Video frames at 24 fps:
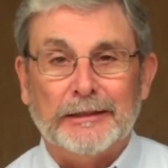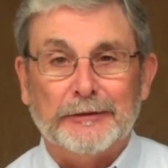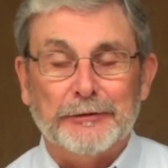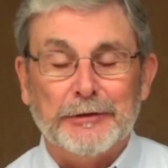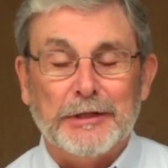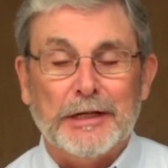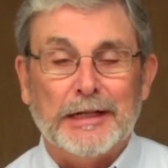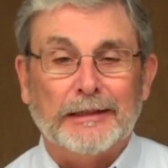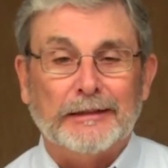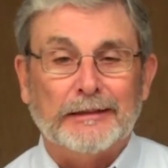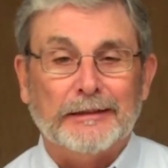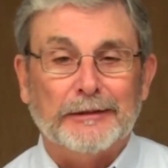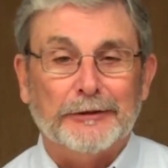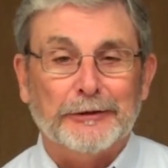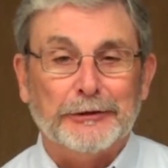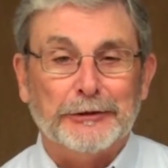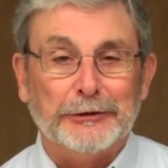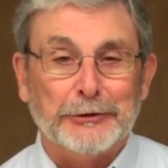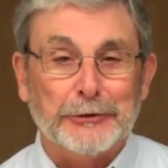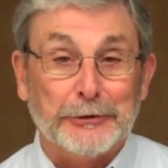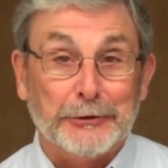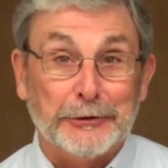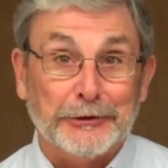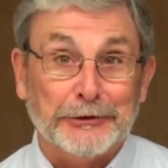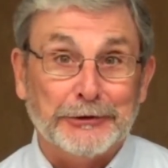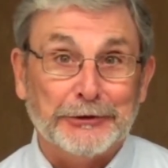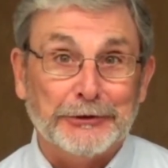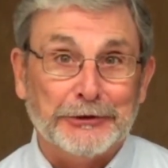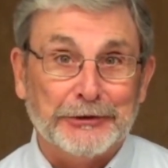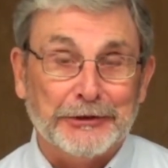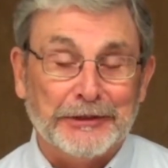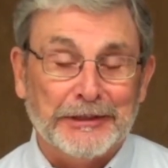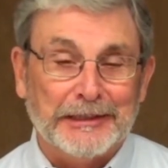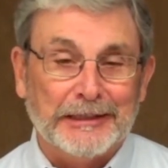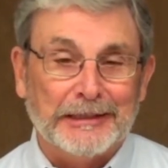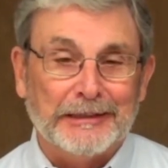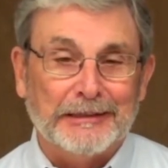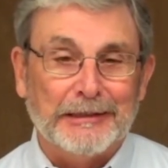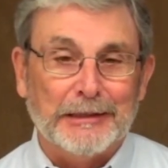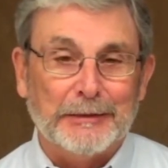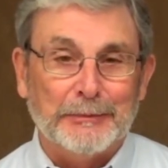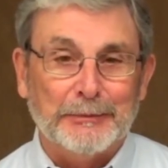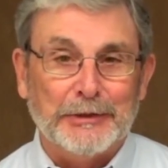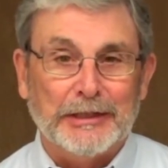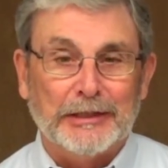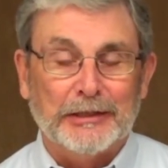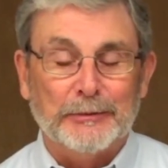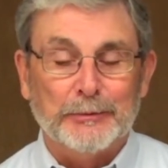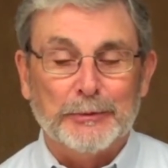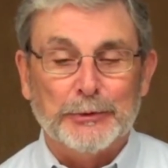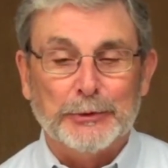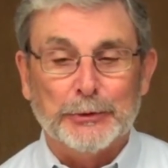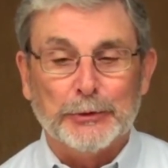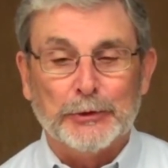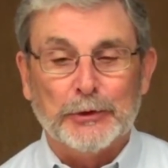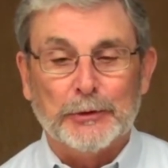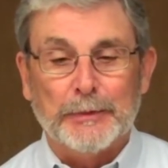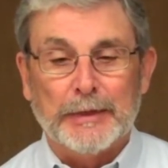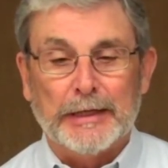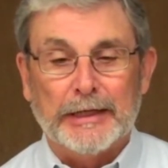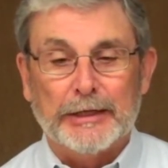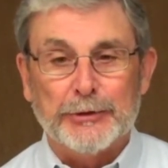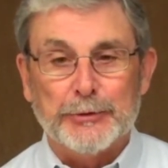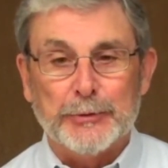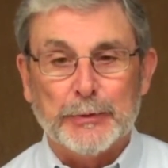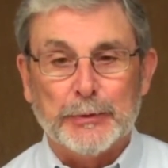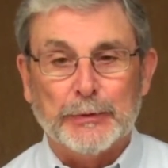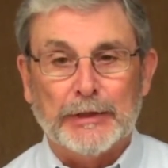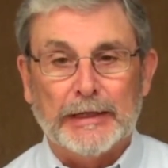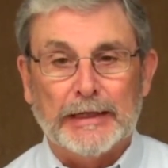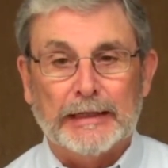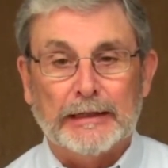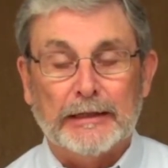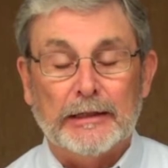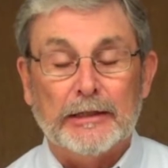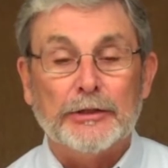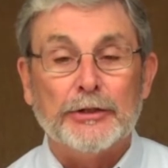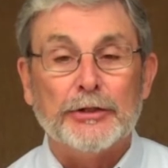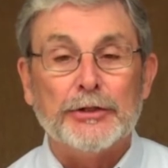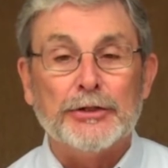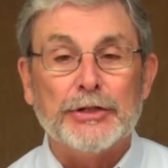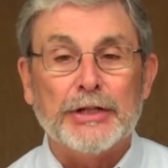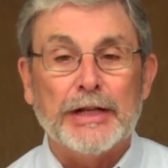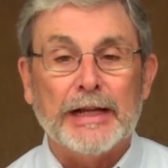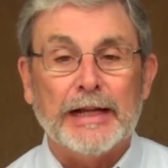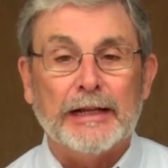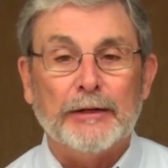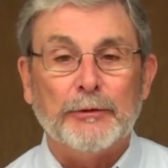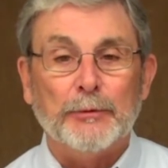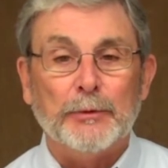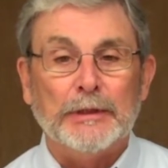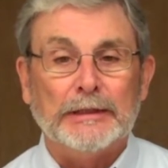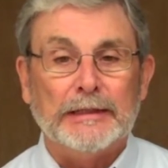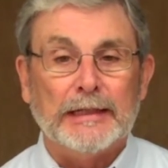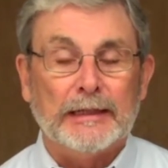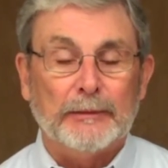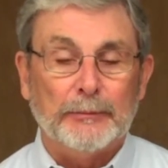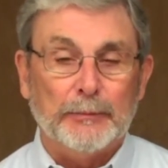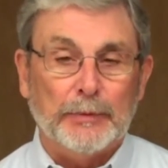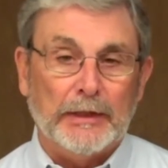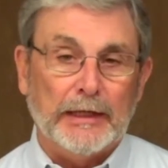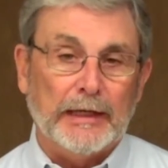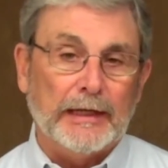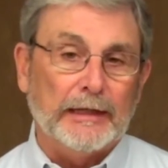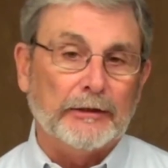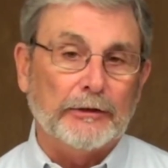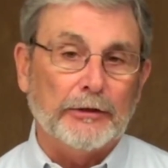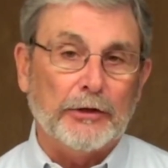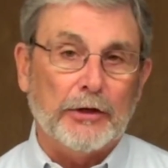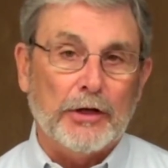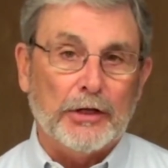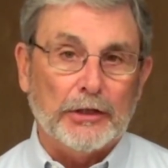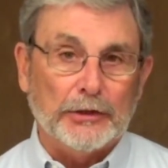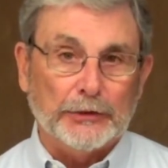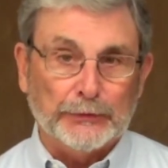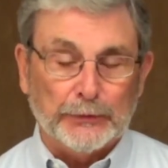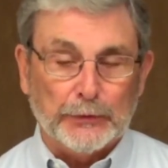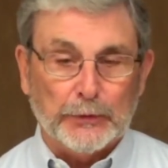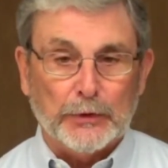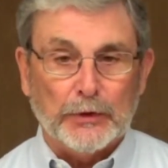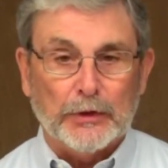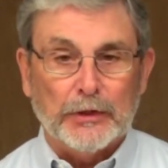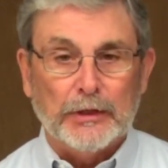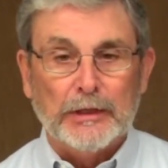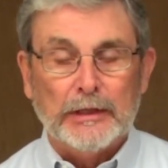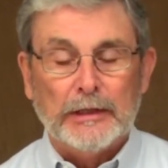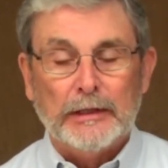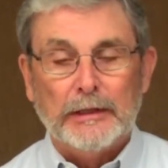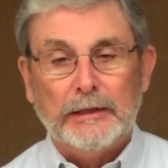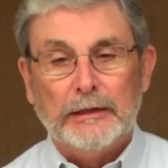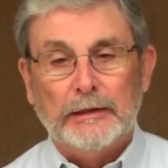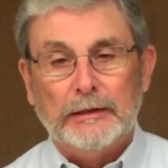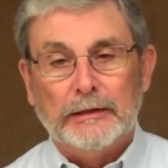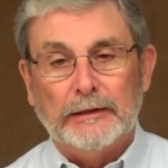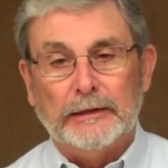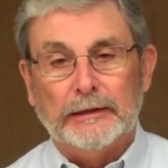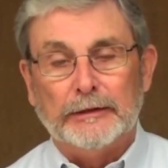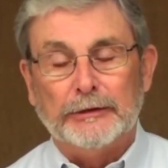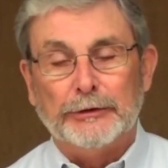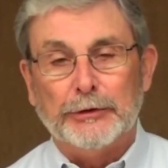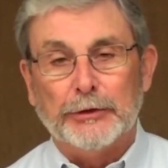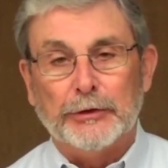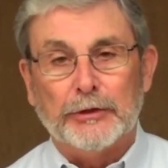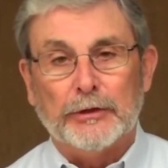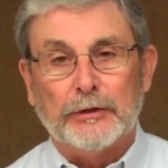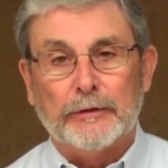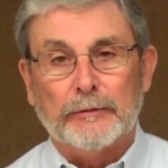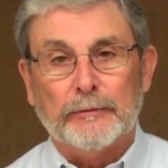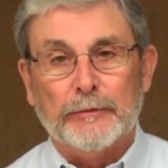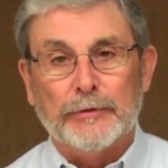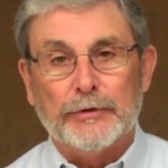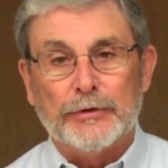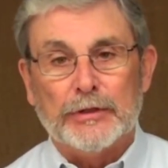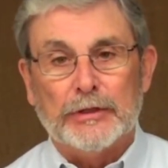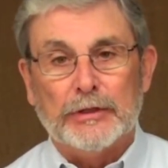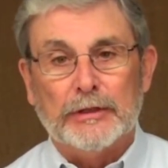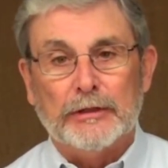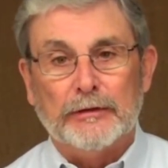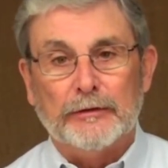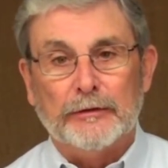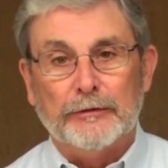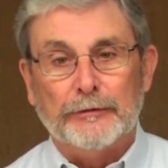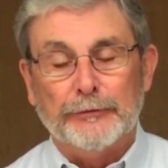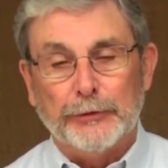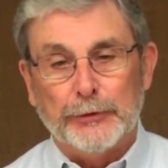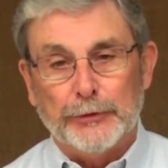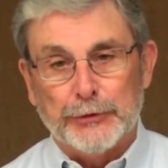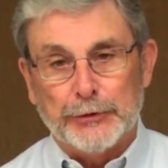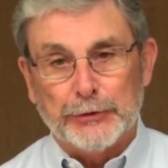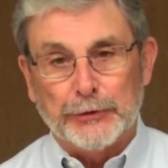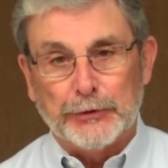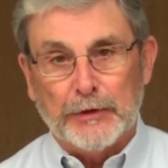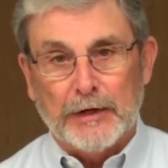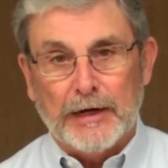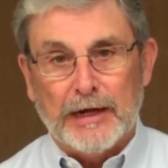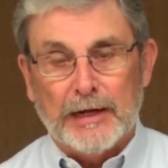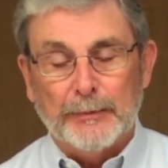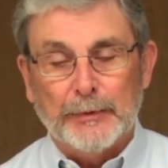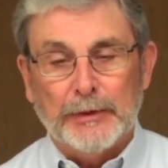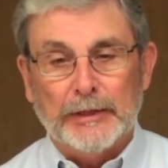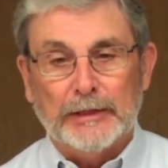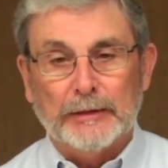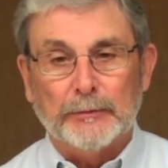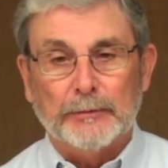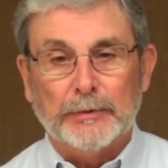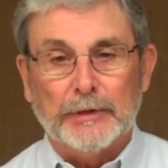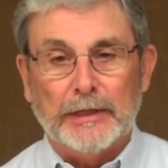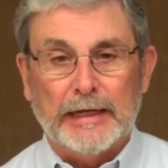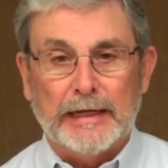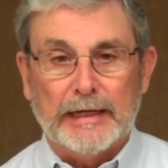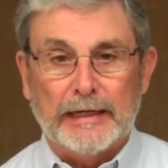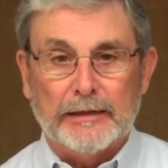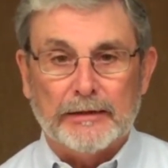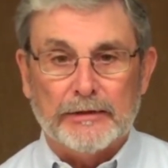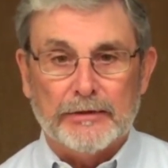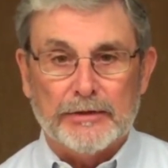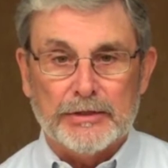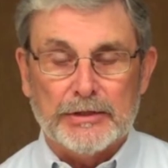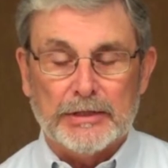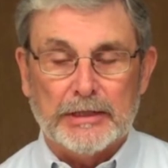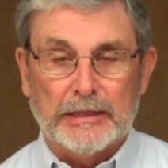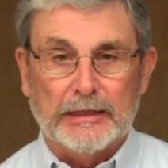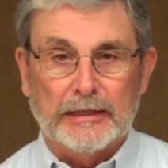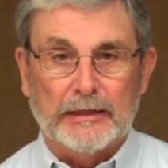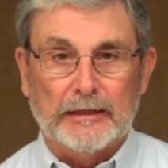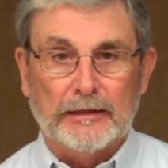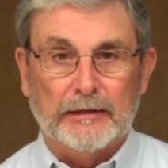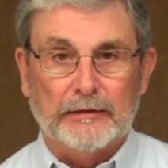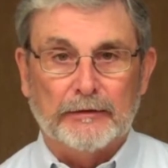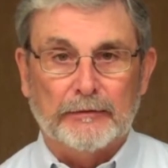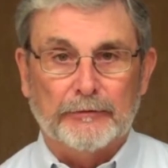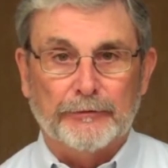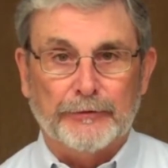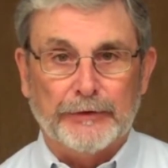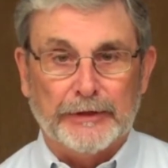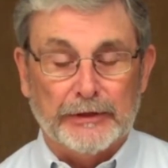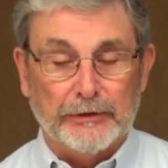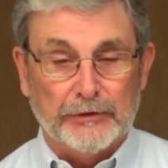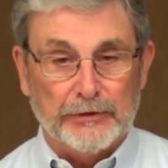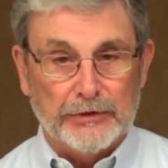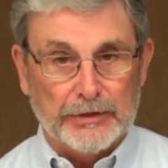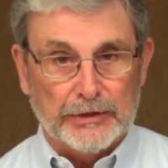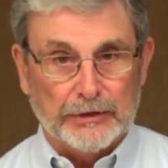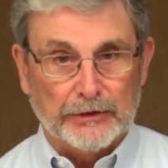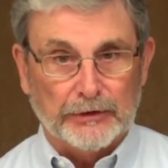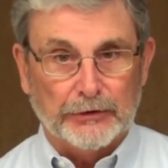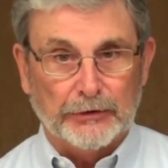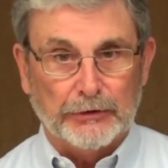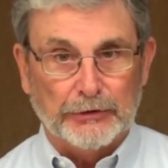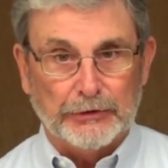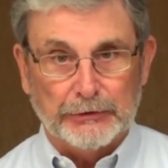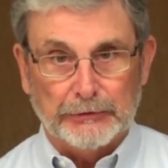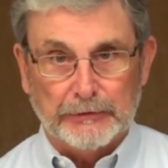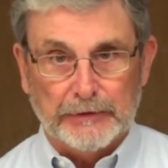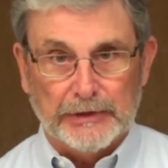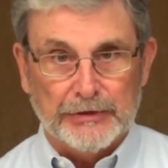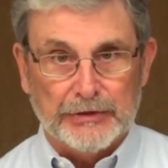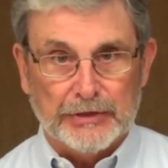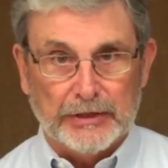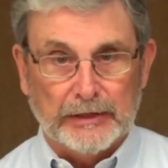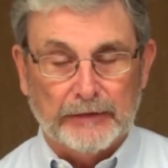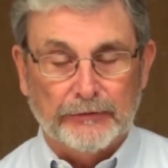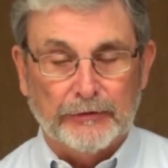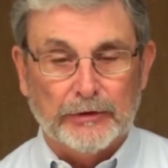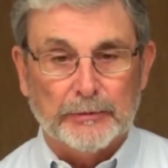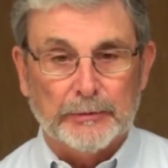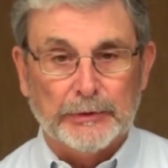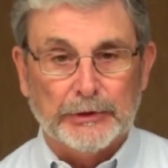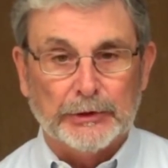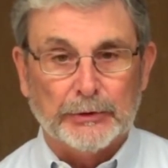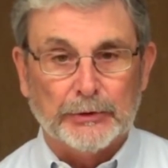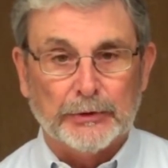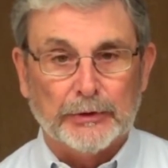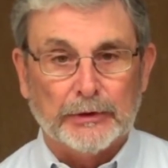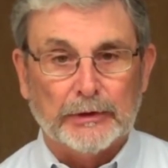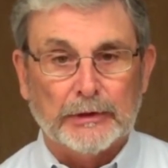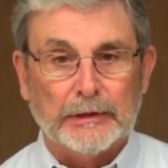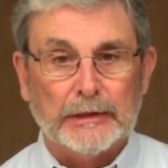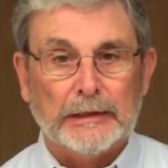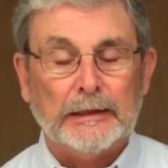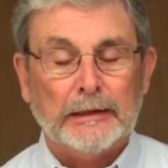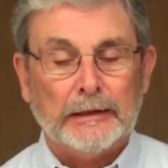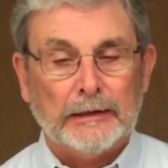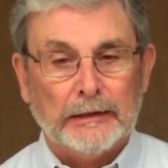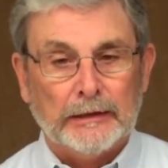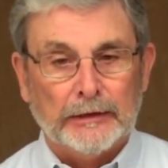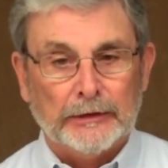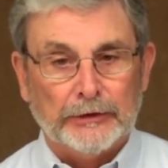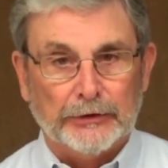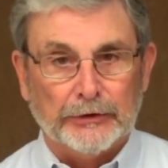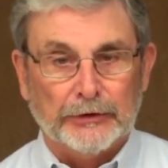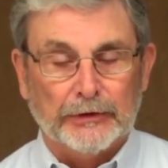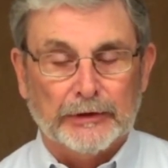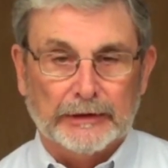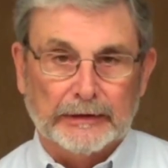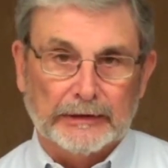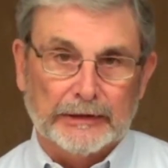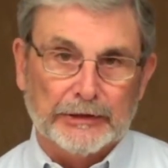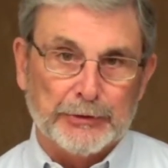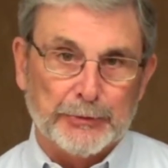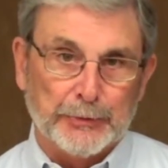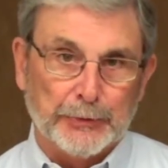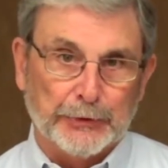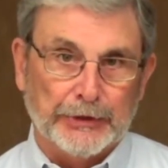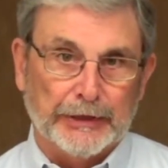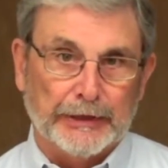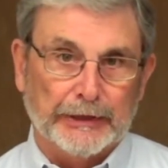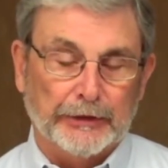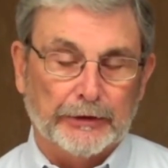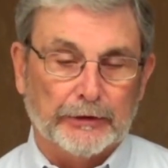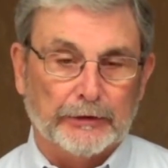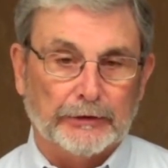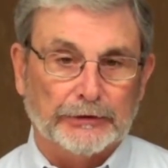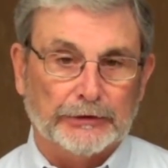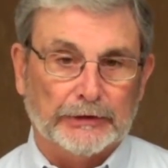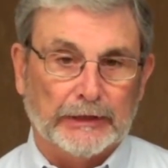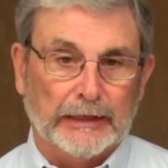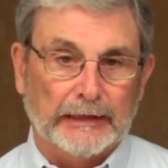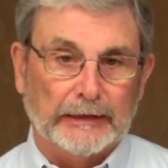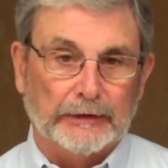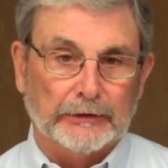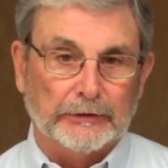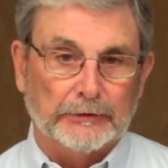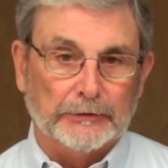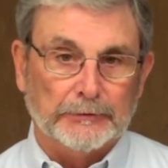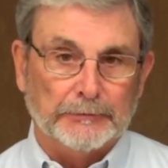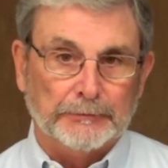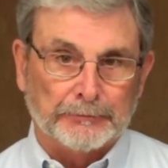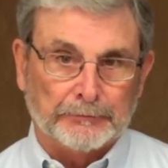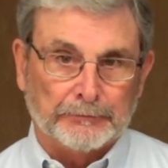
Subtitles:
If not, they're encouraged to get an updated manure management plan. Understand what that plan calls for in terms of future cropping plans, fields that are to receive the manure during this particular cycle,